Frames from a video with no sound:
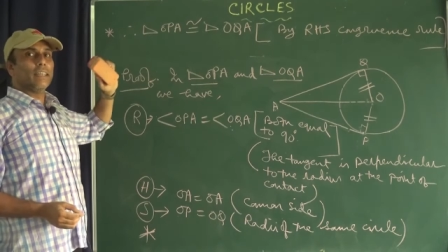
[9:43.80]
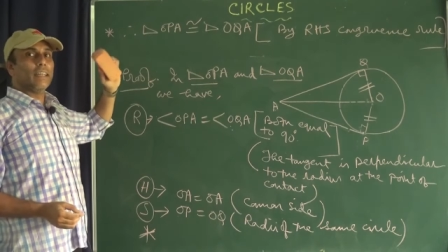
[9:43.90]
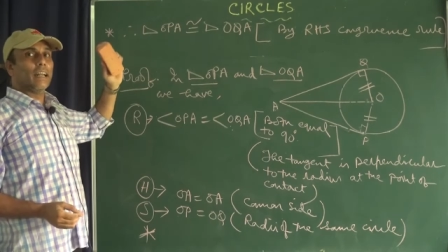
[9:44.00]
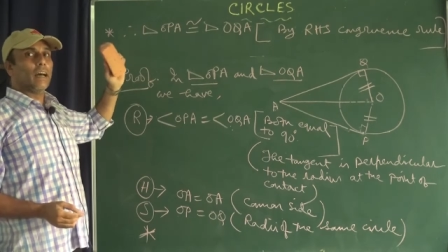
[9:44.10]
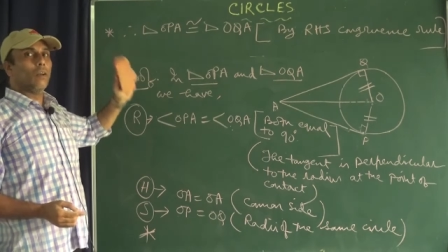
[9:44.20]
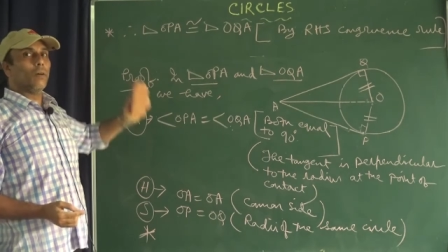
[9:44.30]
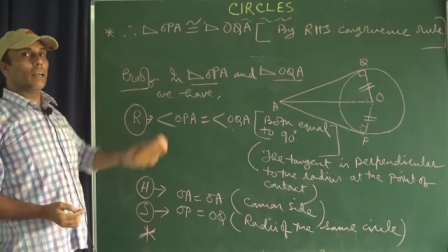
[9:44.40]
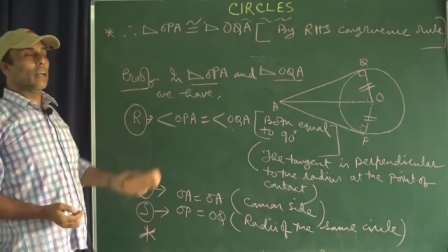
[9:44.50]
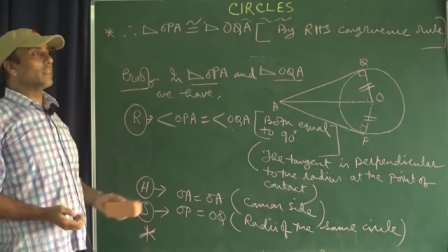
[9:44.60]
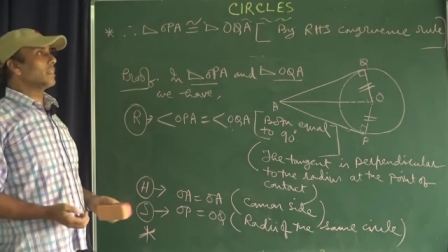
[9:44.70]
in uh, lower
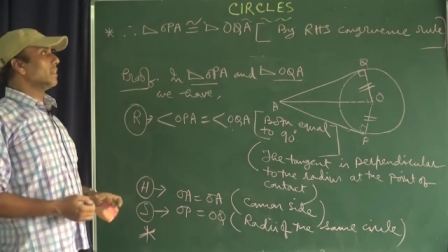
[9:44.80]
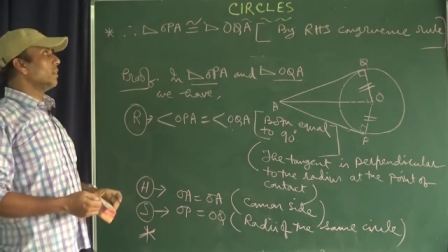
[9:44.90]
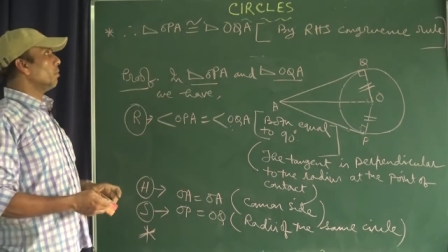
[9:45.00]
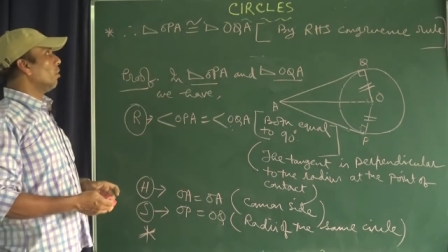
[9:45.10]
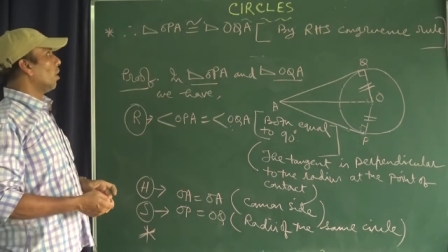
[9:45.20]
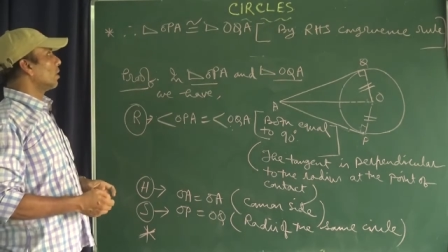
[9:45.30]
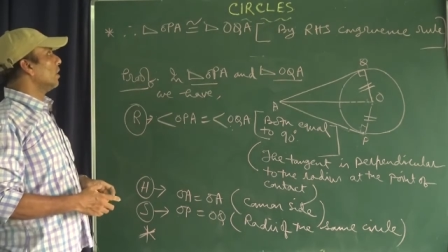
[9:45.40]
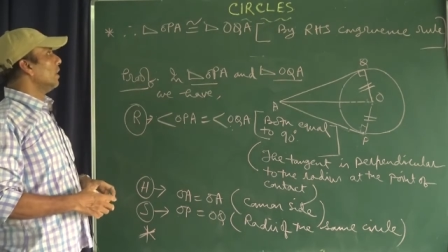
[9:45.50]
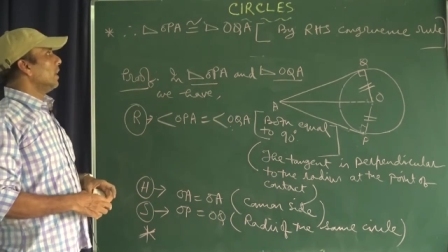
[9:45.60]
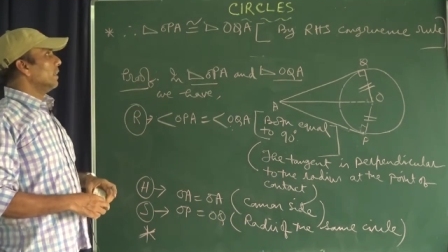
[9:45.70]
classes, you
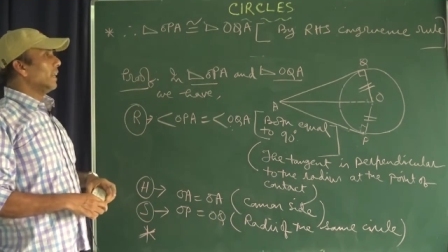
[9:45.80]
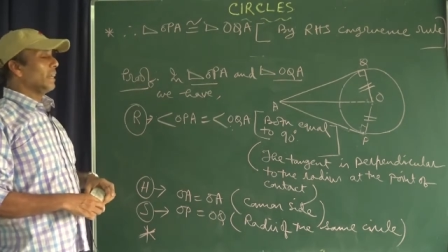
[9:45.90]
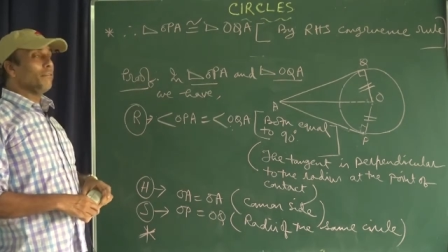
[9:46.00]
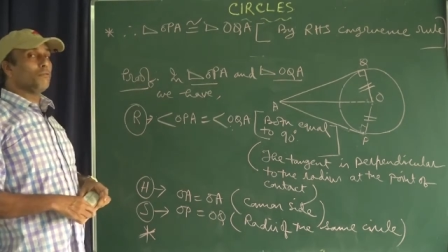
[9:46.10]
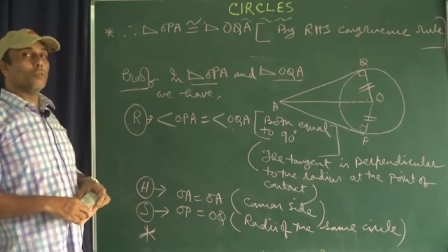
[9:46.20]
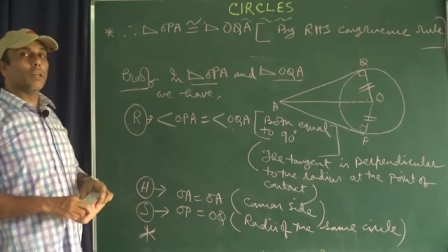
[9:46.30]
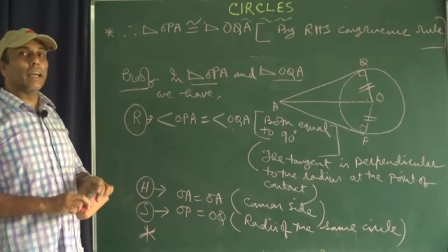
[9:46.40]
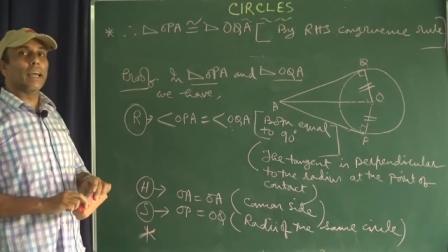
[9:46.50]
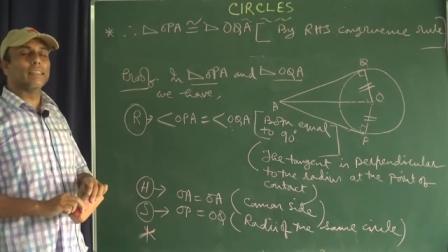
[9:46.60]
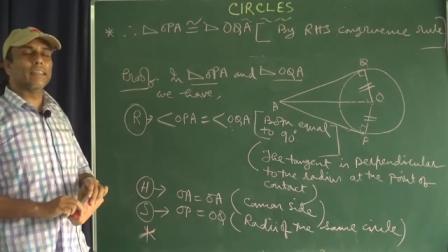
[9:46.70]
got that if two
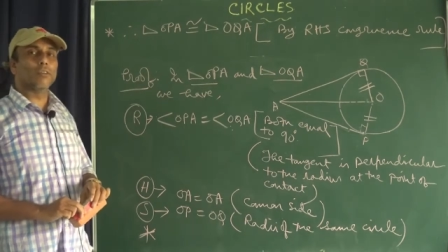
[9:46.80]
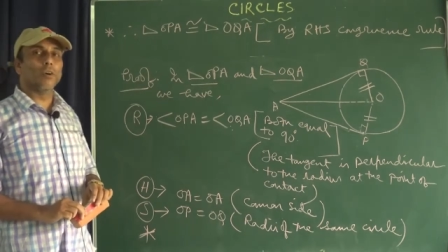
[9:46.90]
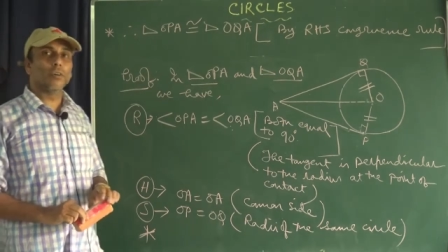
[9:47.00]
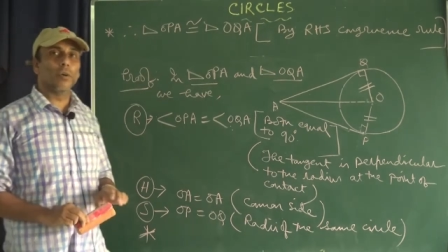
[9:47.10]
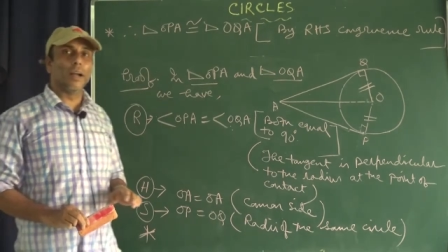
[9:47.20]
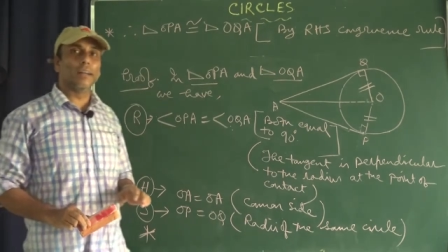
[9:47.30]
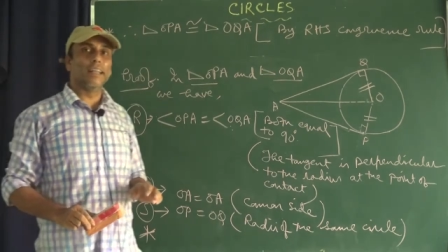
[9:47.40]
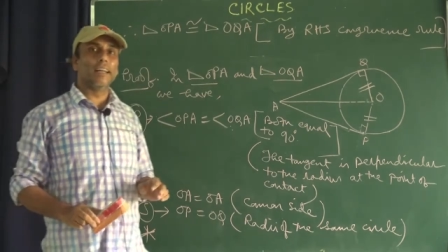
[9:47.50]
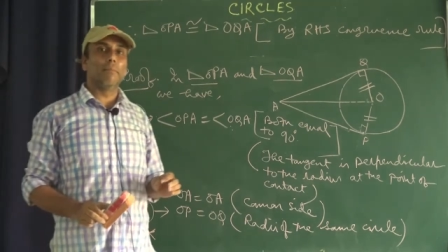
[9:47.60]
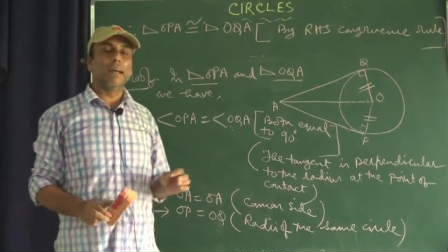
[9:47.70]
triangles are congruent,
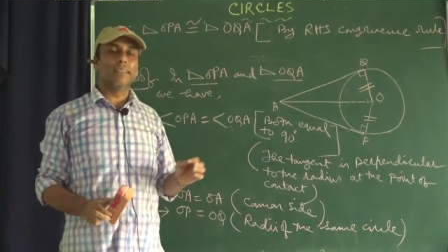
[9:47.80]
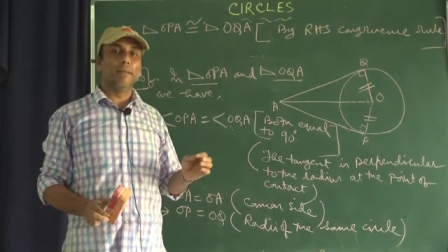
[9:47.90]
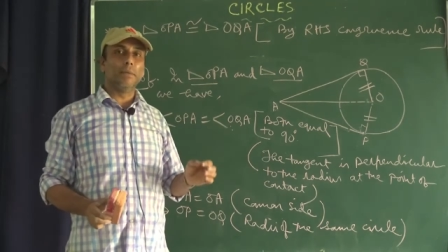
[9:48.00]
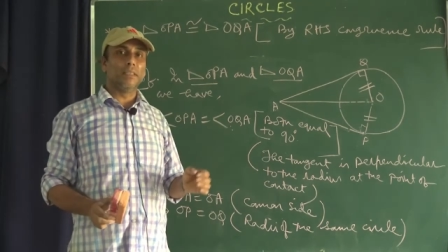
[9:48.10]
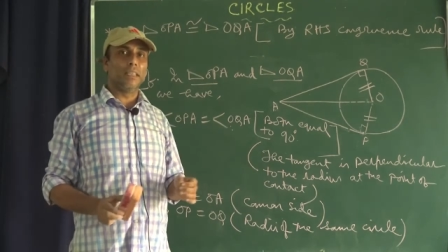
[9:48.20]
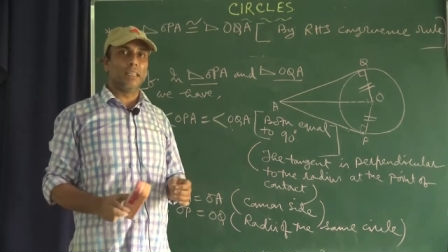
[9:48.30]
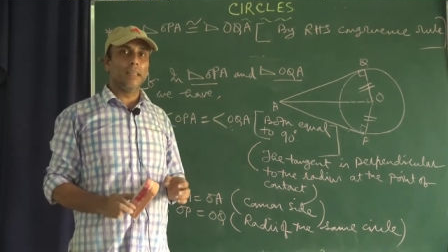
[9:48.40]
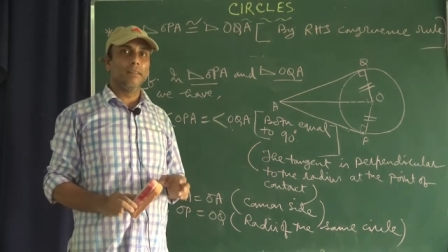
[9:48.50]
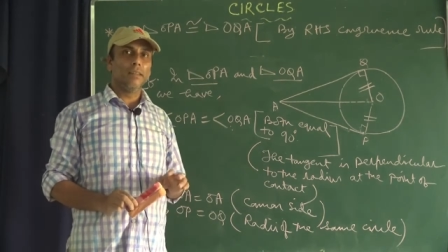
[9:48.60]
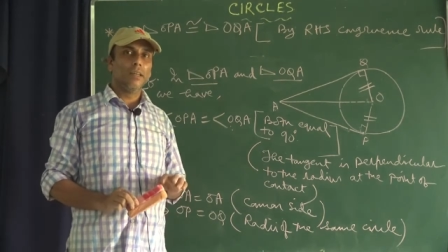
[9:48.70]
then by C P C
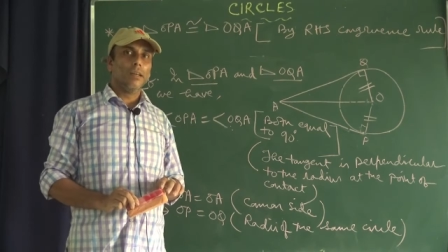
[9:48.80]
T,